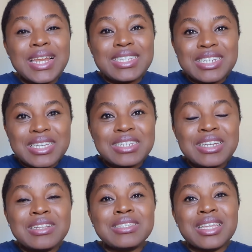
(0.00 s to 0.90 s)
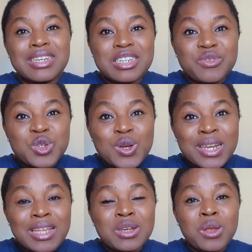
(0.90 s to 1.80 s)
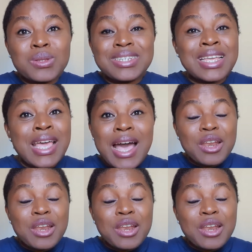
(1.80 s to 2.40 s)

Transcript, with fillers: letting agents and individual landlords